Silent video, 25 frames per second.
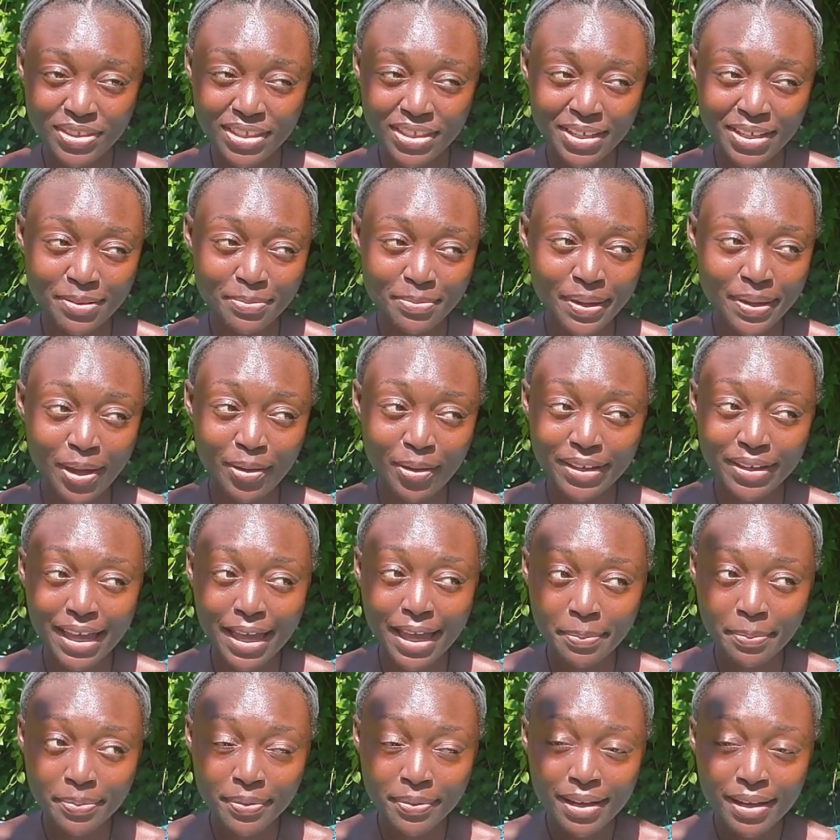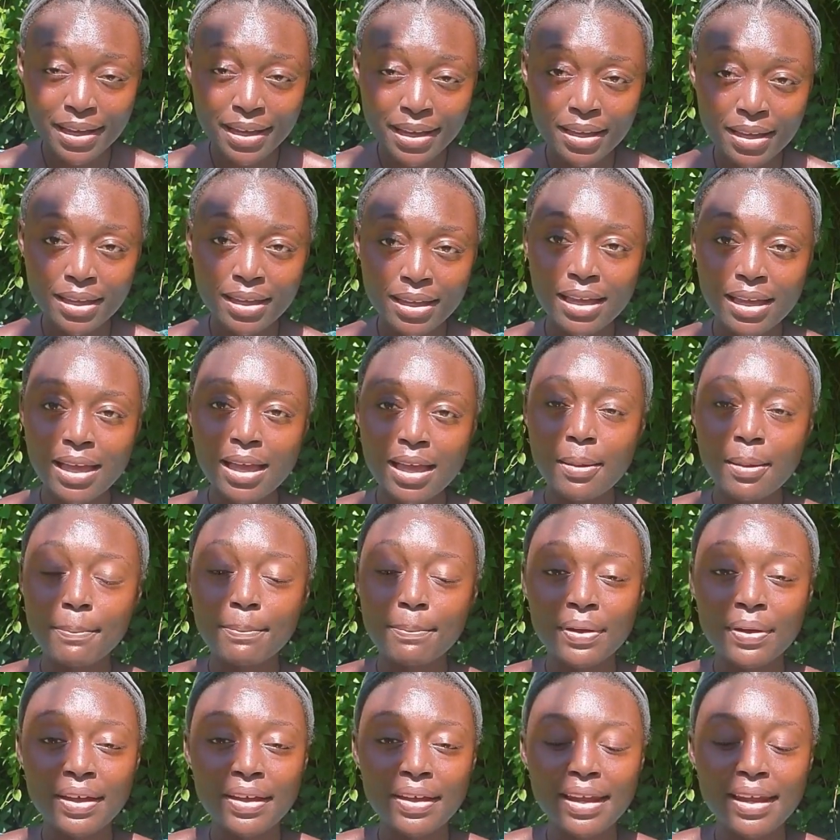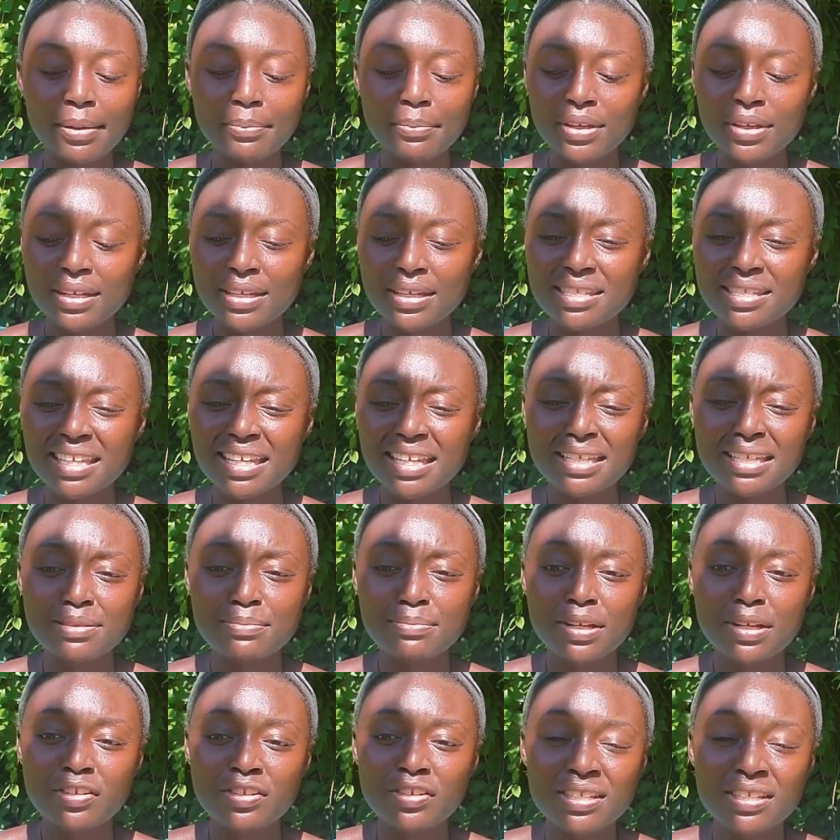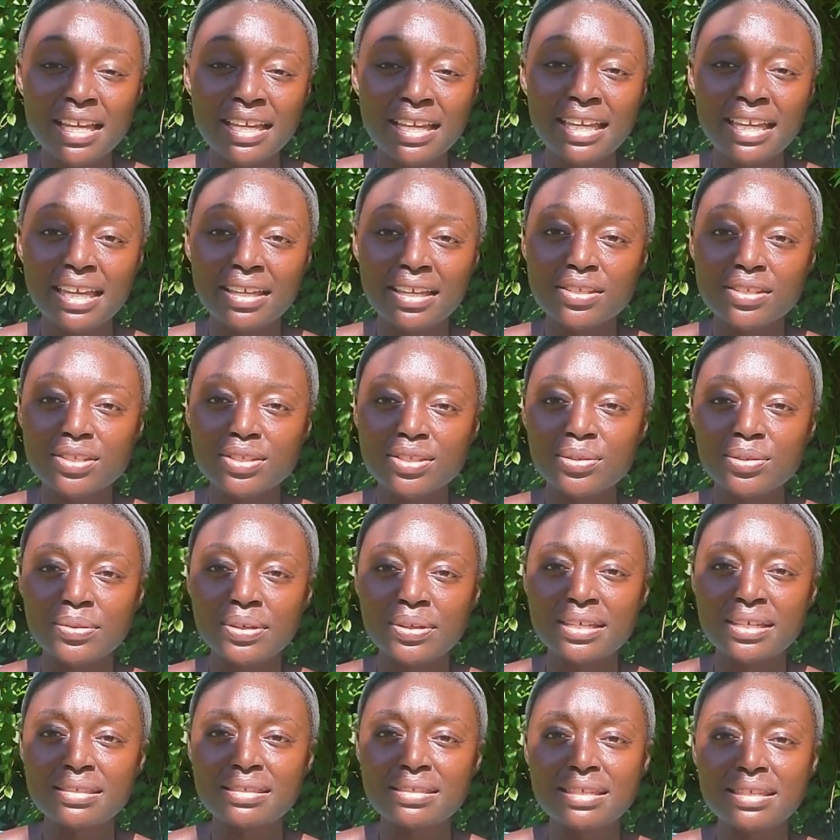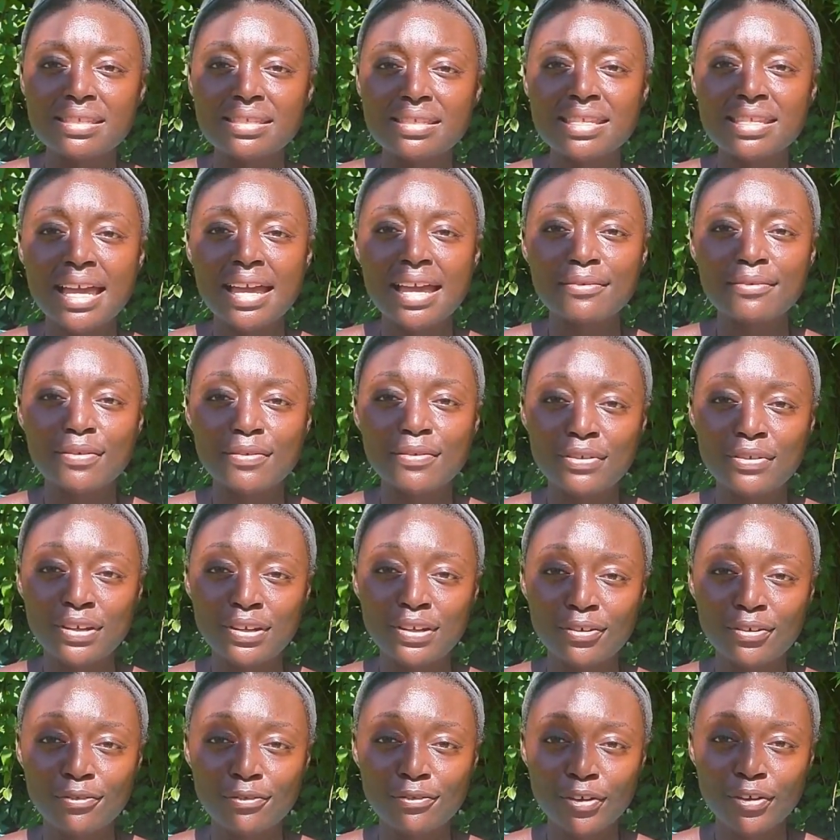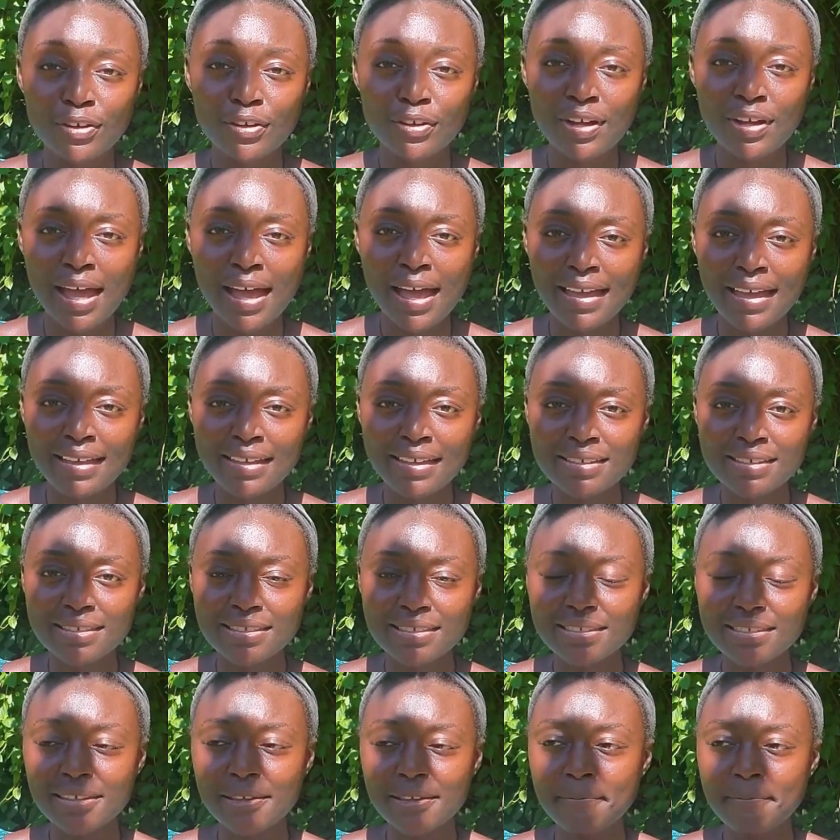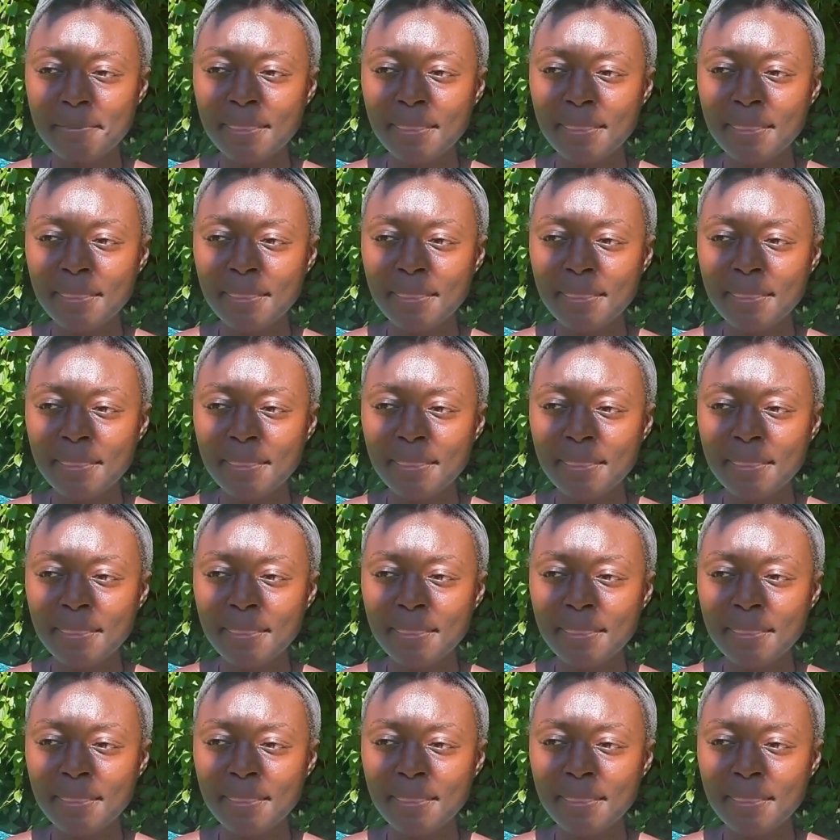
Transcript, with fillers: thing about Khepra, but I'm gonna say as much as I can squeeze inside of a video for you guys.